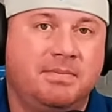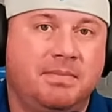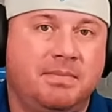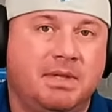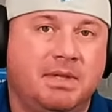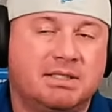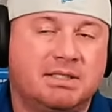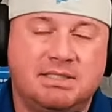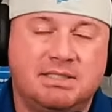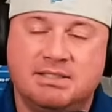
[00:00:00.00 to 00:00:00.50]

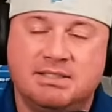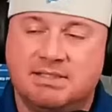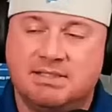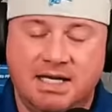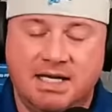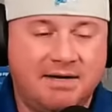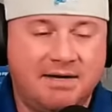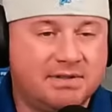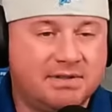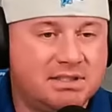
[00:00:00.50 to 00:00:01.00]
because he's going
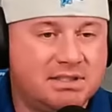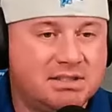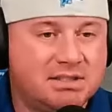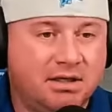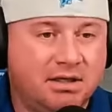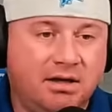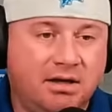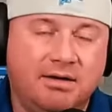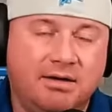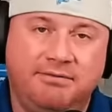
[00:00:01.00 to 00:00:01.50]
to have a
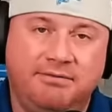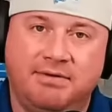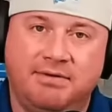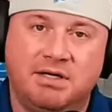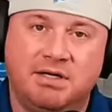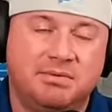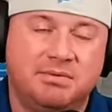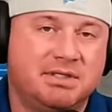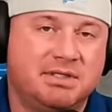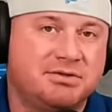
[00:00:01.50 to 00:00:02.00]
ton of
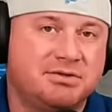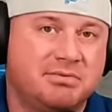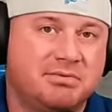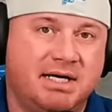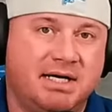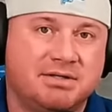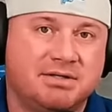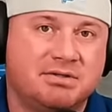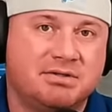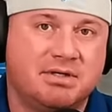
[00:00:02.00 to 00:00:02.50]
fun with this
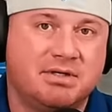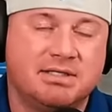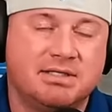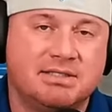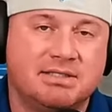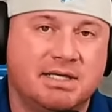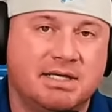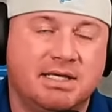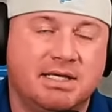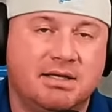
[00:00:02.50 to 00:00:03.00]
roster as
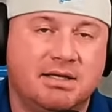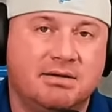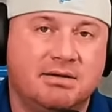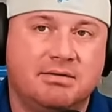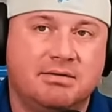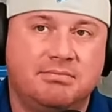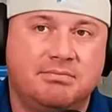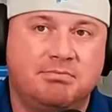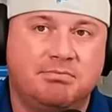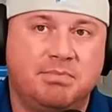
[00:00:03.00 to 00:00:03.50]
they get
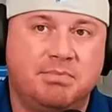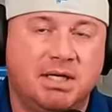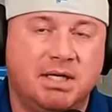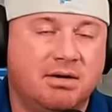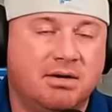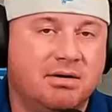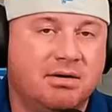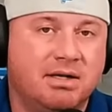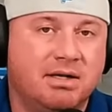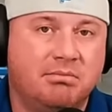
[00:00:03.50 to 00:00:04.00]

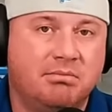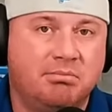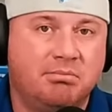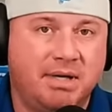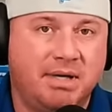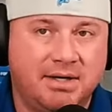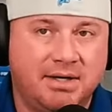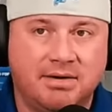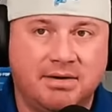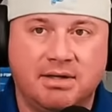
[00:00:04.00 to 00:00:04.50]
bigger and
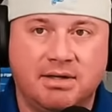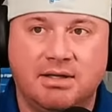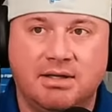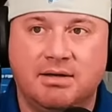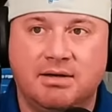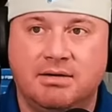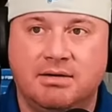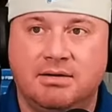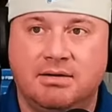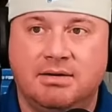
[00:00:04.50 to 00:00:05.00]
better
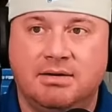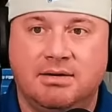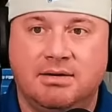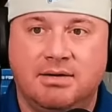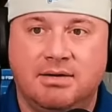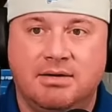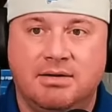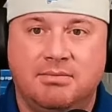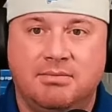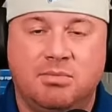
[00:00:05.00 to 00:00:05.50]
and
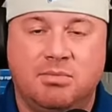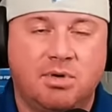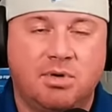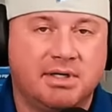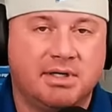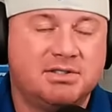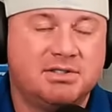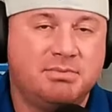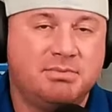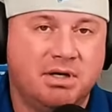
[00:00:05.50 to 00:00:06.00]
more
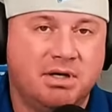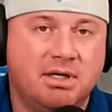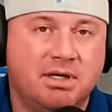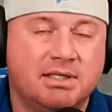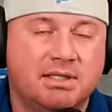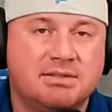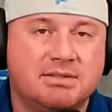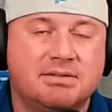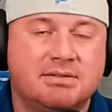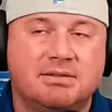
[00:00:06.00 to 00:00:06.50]

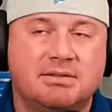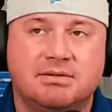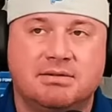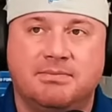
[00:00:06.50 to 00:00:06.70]
experienced.